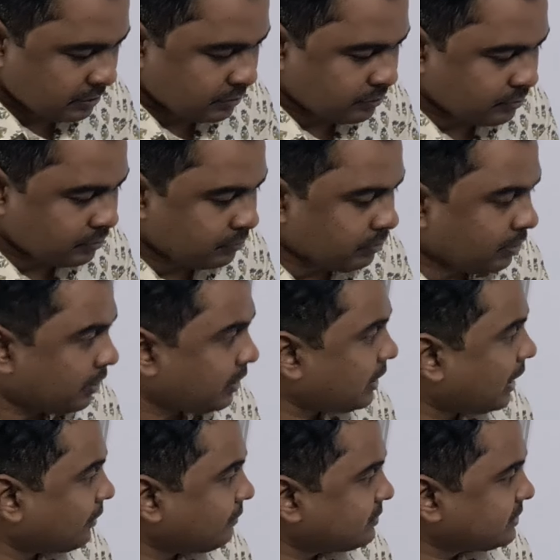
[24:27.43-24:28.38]
Crude oil,
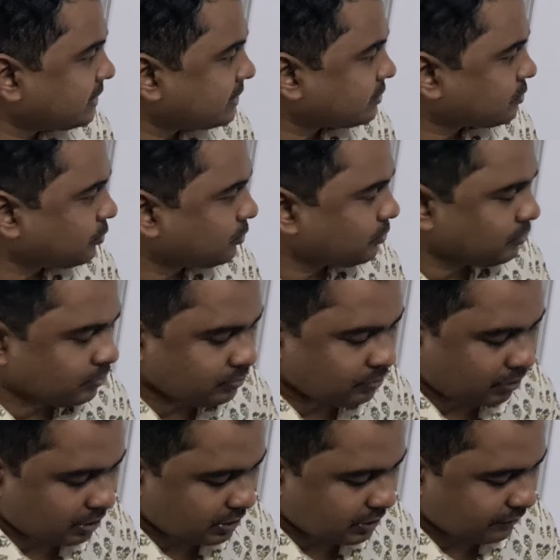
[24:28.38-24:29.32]
I will just show you
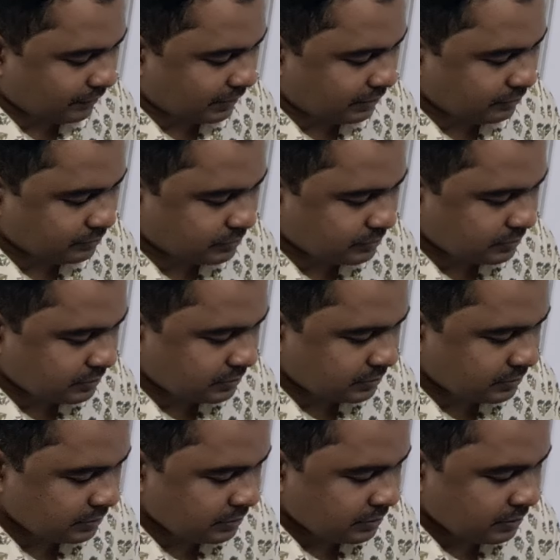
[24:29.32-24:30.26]
all the values.
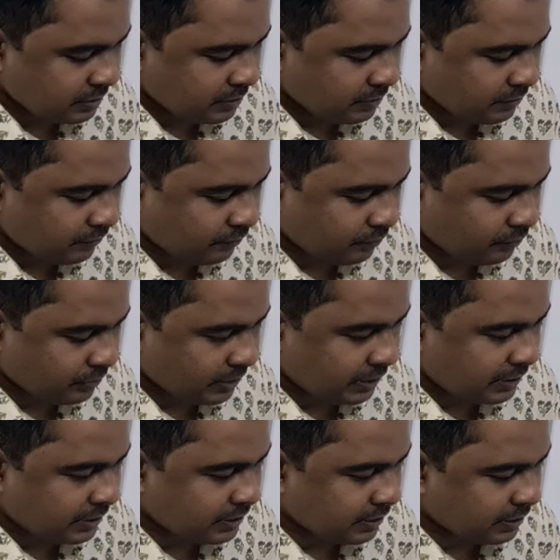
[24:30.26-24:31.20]

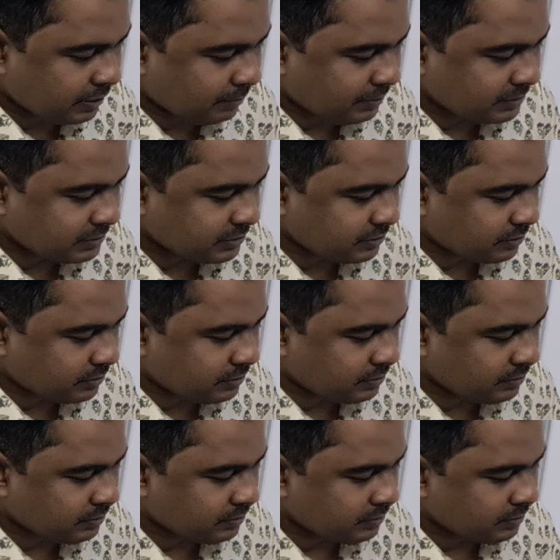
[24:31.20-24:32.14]
4800
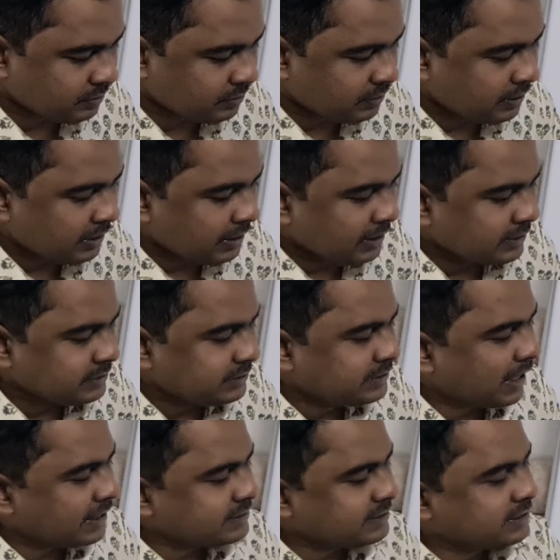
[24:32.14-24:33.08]

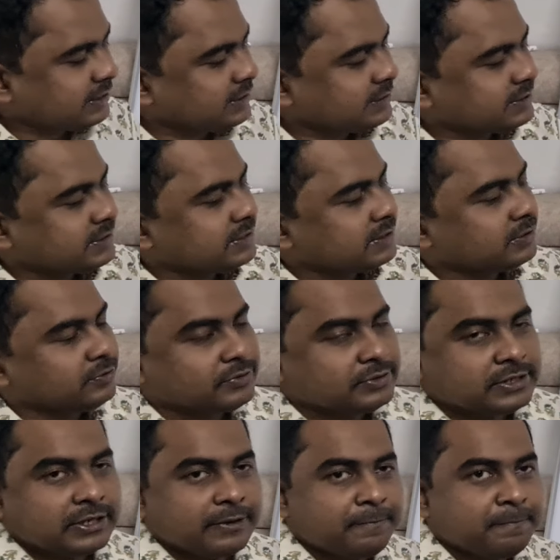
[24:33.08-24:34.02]
Jan series, you
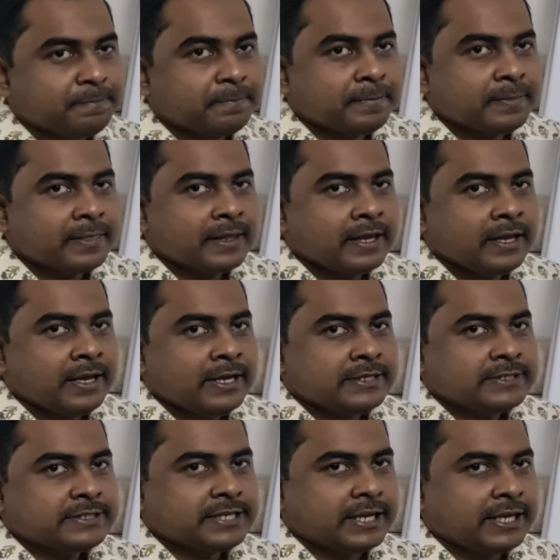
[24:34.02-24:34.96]
see.
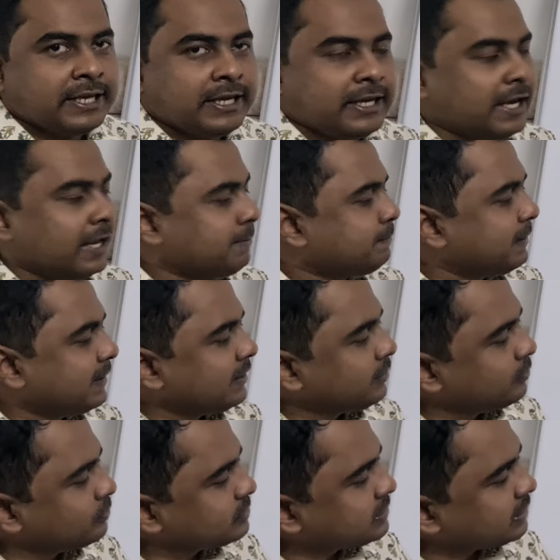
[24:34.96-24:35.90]
C and P,
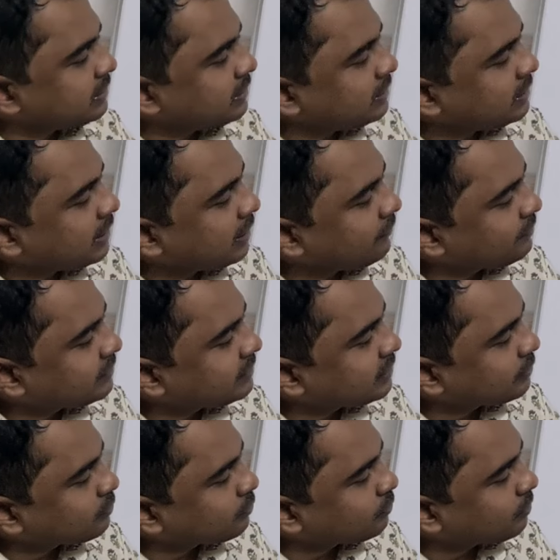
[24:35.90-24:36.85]
you see
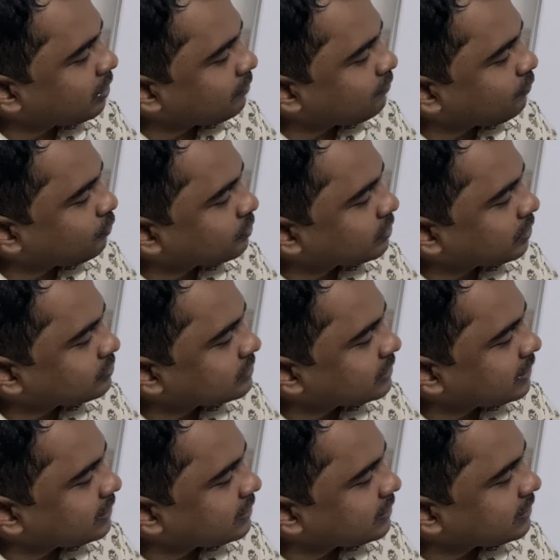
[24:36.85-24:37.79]
everything. Crude oil
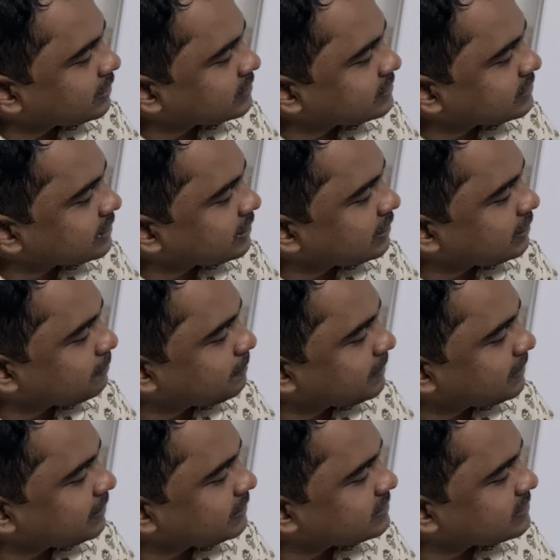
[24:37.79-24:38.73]
4,800
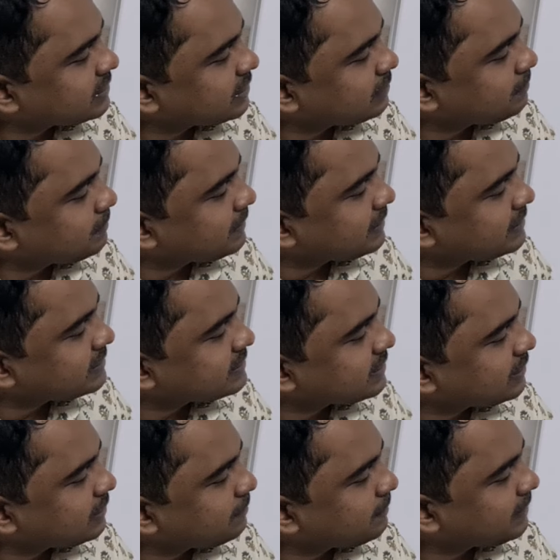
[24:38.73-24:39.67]

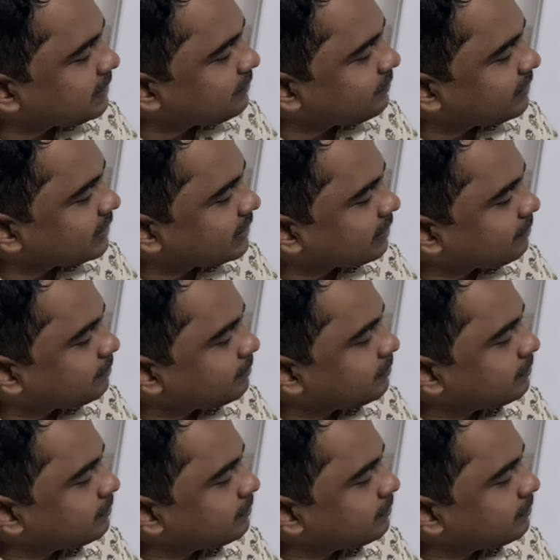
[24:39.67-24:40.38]
CP will come.